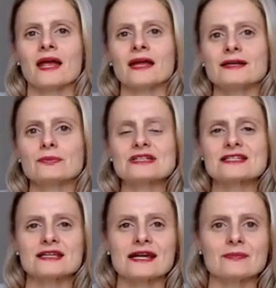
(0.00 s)
And it
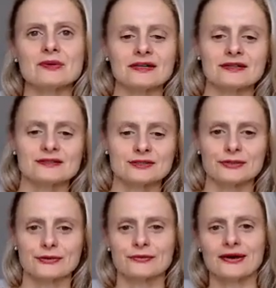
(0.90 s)
was late because,
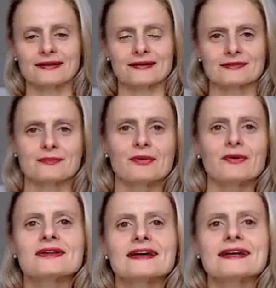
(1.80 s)
I lived in
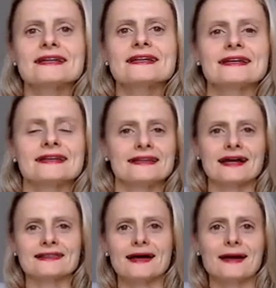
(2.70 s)
Poland, and at
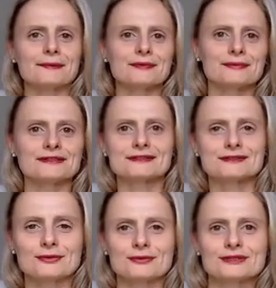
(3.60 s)
that time there was
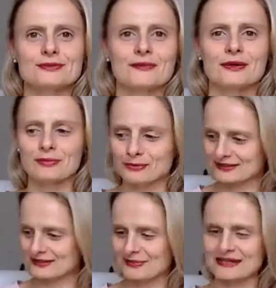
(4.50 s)
no swimming
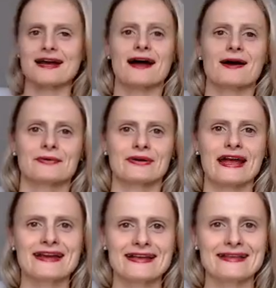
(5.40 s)
pools in my town or
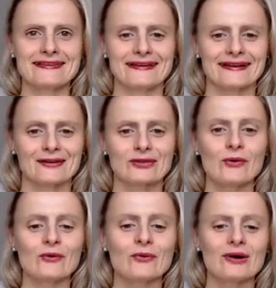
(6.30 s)
anything, and
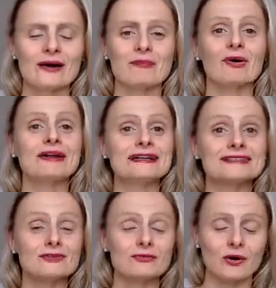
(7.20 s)
no
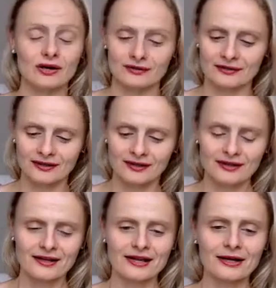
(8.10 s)
bodies of water
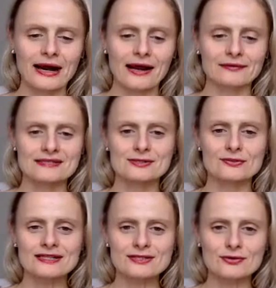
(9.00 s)
around.
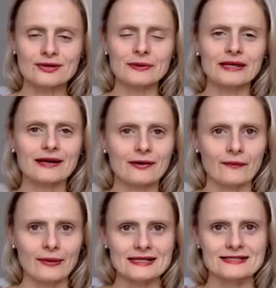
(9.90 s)
So it took me
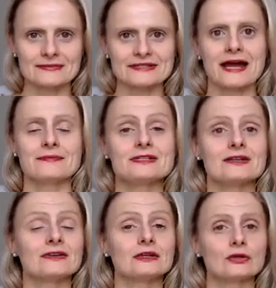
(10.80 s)
quite some time to
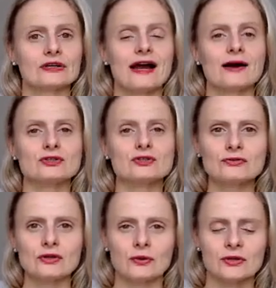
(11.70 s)
even learn how to
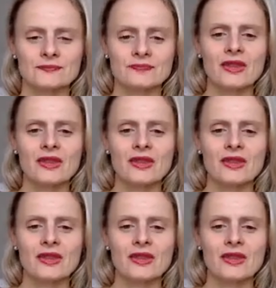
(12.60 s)
float.